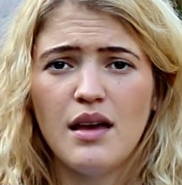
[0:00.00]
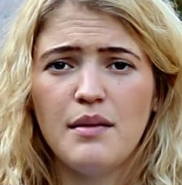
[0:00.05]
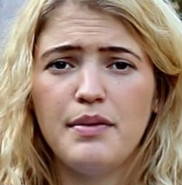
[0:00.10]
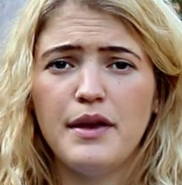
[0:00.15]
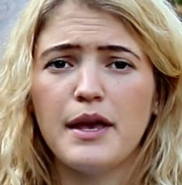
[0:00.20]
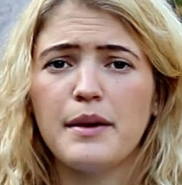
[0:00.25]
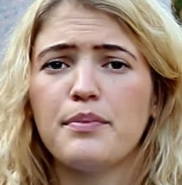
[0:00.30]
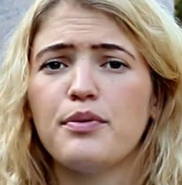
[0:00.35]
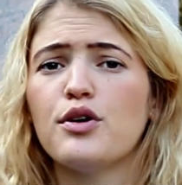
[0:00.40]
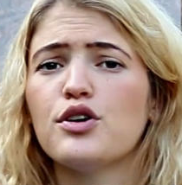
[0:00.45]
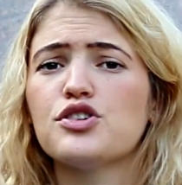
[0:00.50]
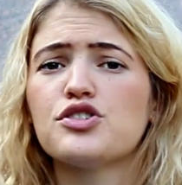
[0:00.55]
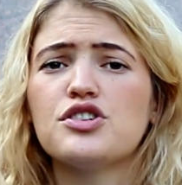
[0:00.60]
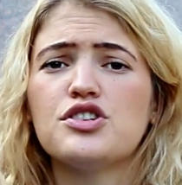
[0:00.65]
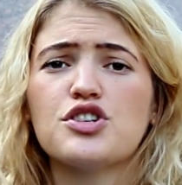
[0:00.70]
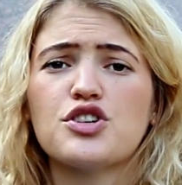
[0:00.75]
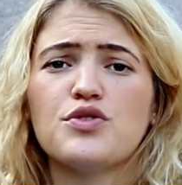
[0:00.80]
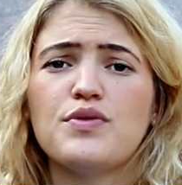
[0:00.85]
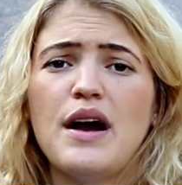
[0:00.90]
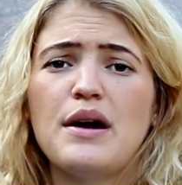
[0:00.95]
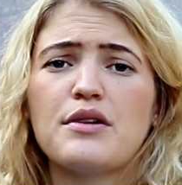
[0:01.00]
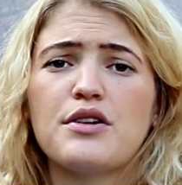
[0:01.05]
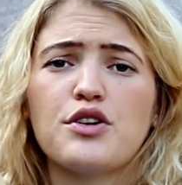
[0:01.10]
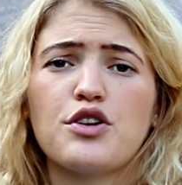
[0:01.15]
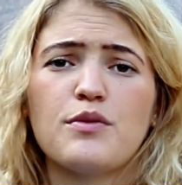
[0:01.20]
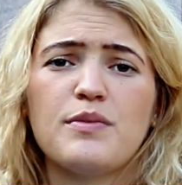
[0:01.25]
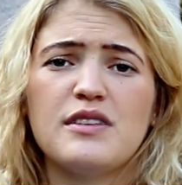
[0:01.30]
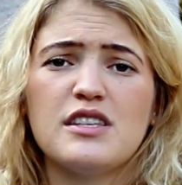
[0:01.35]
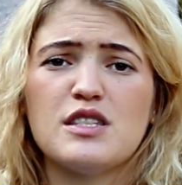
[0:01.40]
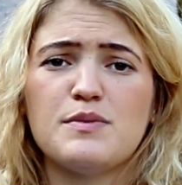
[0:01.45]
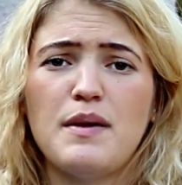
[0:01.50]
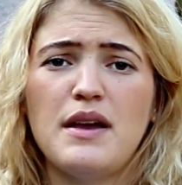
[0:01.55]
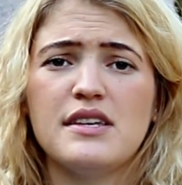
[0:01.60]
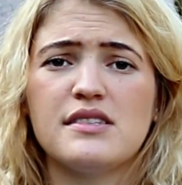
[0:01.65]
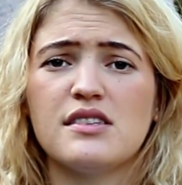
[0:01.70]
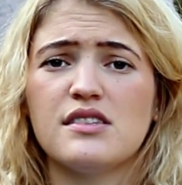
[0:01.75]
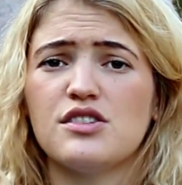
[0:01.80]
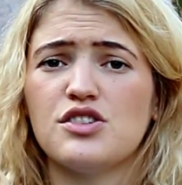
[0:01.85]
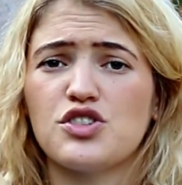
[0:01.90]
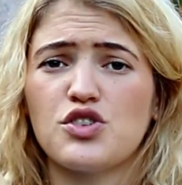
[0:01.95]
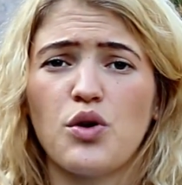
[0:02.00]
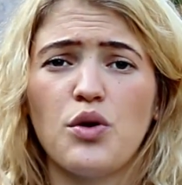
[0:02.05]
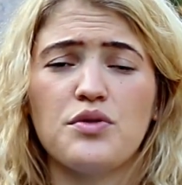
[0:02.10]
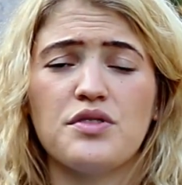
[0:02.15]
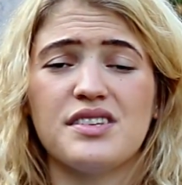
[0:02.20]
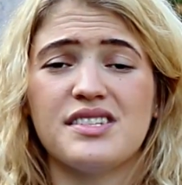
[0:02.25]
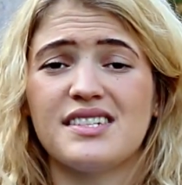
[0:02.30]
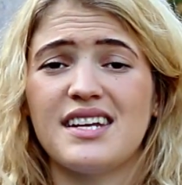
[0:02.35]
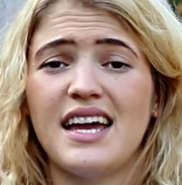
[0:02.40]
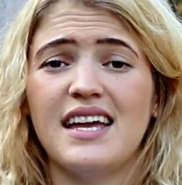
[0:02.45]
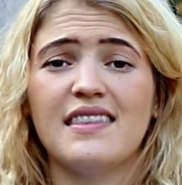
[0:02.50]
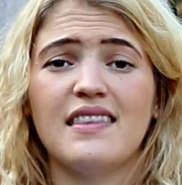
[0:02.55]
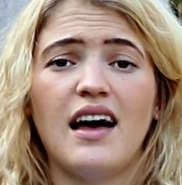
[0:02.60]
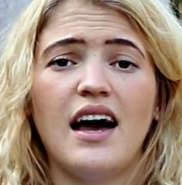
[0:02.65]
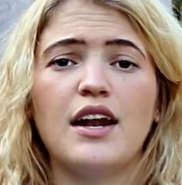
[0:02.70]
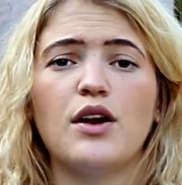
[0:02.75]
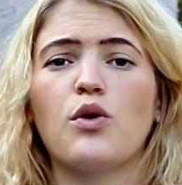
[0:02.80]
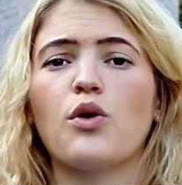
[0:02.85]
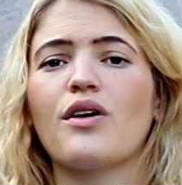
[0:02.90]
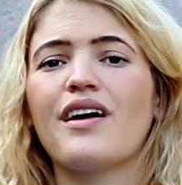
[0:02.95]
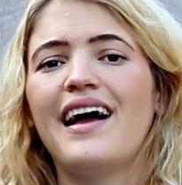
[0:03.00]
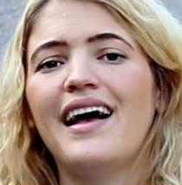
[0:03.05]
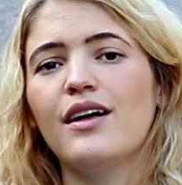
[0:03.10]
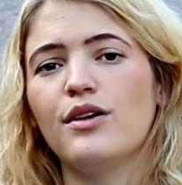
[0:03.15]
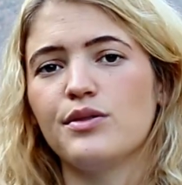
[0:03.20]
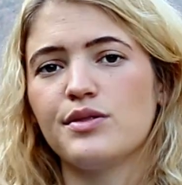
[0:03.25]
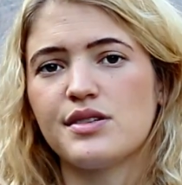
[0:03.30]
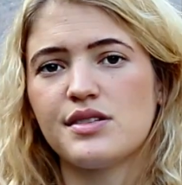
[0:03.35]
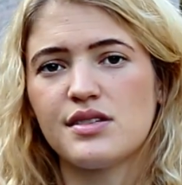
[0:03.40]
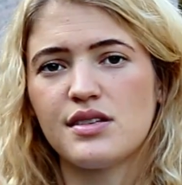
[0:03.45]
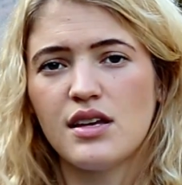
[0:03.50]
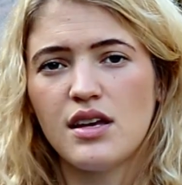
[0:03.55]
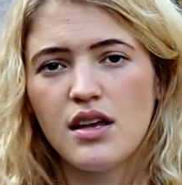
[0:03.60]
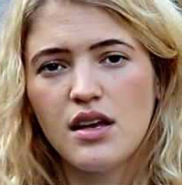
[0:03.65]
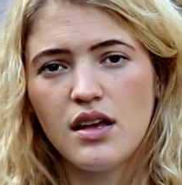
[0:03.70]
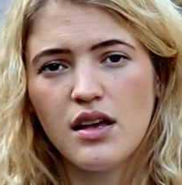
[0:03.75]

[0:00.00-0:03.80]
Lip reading: being pushed into crowded urban spaces and told to stay in line or else,